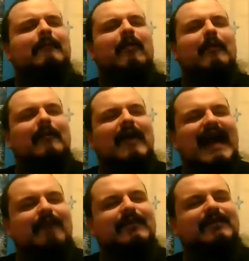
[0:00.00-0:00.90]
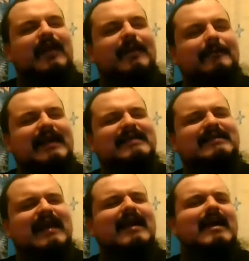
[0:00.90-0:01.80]
the problem I have with them
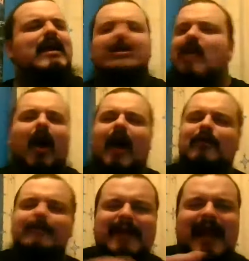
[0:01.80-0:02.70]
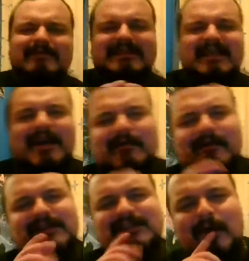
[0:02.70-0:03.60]
is that I wouldn't be able to tell you
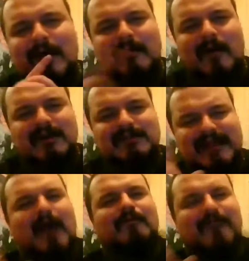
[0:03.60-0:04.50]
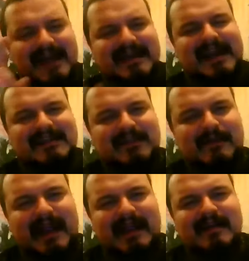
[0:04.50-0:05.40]
what the story was without reading
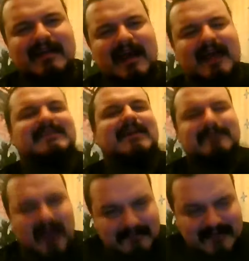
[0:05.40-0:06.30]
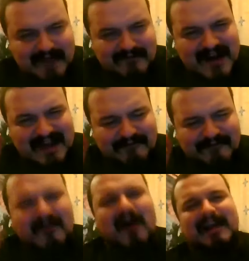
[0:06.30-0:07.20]
into it. And sometimes they're really
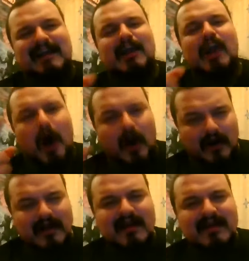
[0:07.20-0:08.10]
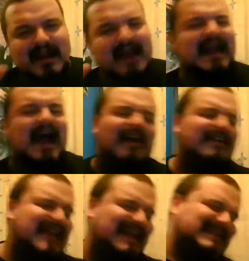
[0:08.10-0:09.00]
fucking long, like
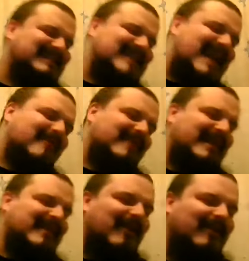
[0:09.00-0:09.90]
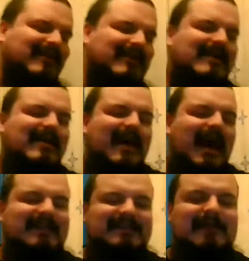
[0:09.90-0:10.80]
unnecessarily long.
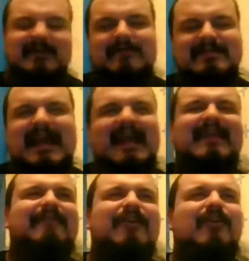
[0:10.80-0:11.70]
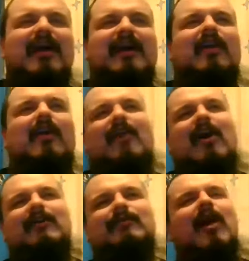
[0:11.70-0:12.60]
And sometimes they feel like a lot of
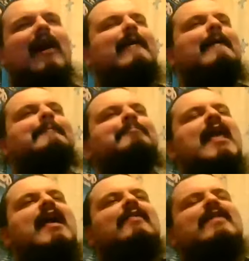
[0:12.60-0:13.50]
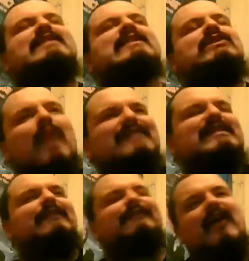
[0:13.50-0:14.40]
hard work. This is
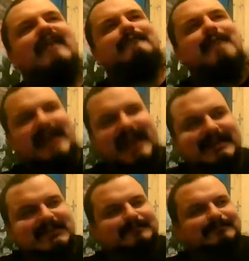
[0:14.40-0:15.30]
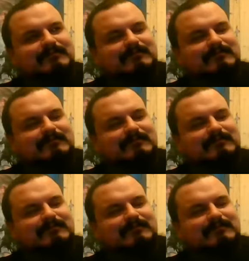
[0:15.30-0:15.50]
25 minutes.